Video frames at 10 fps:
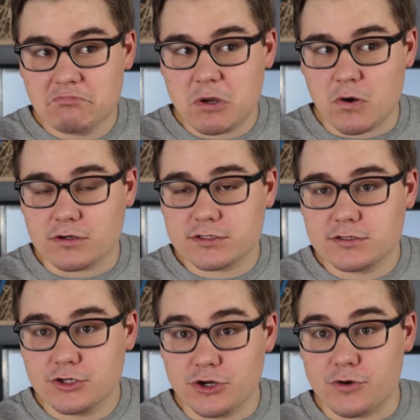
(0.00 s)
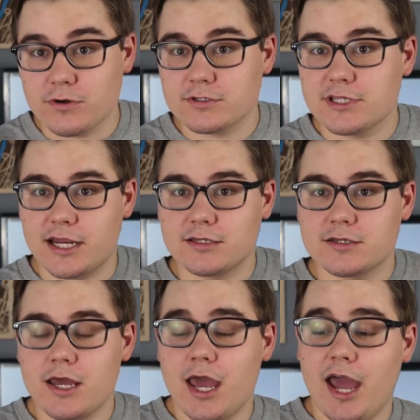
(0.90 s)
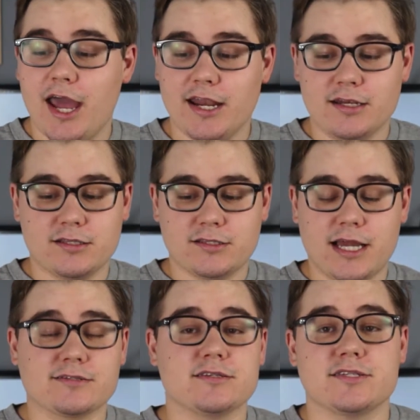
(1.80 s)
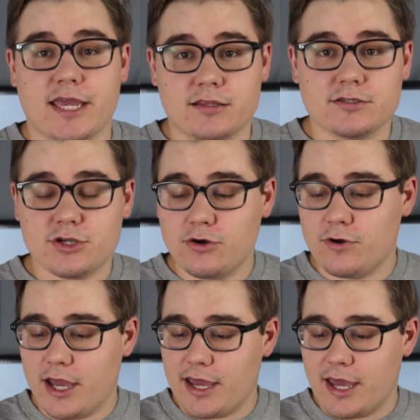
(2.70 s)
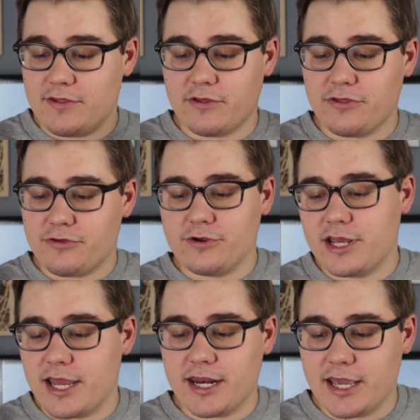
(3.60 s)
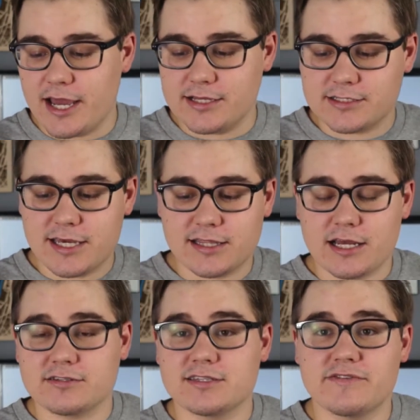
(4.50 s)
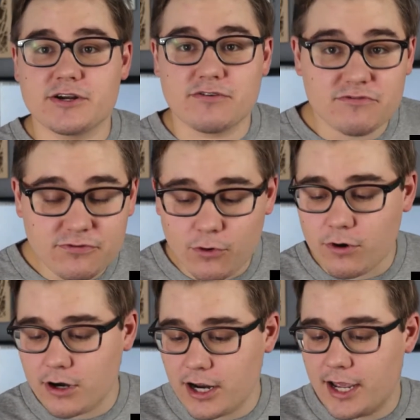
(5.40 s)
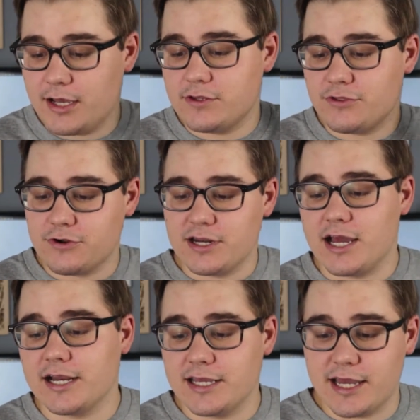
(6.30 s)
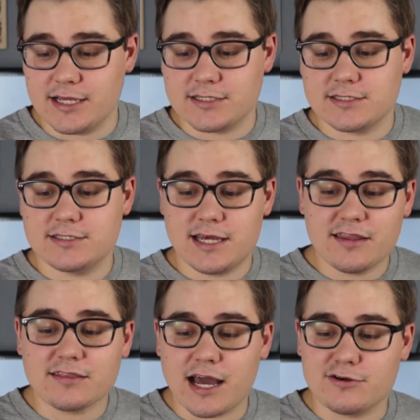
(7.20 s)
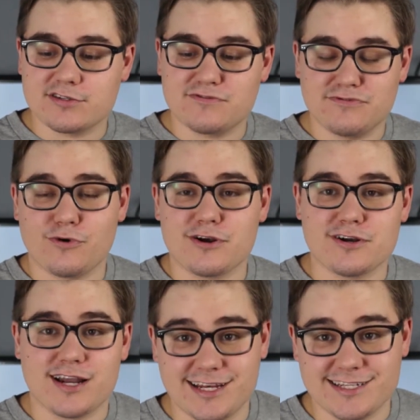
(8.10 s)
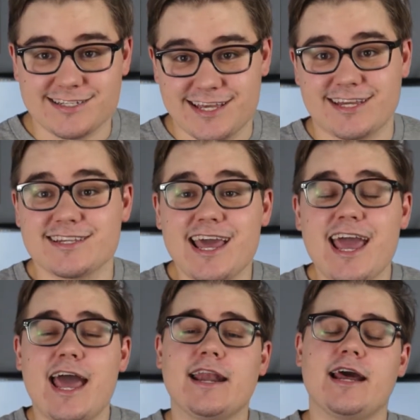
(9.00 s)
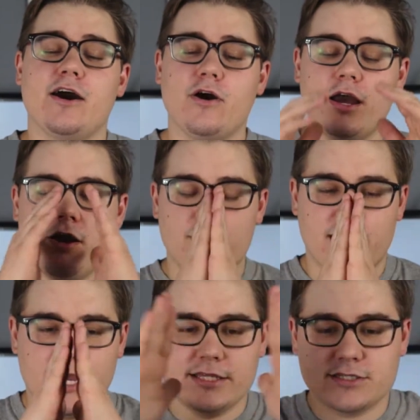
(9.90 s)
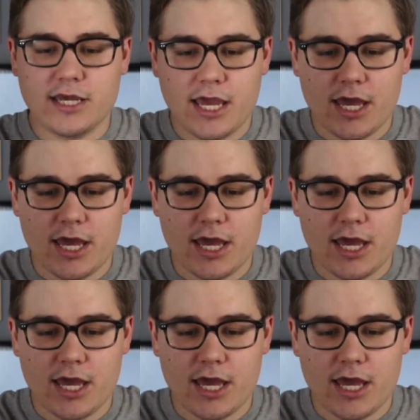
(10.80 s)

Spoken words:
cores, CUDA cores, that is, and that's insane. So, and the 3080 has 8,704, and the 3090 has 10,496. And now, okay, it's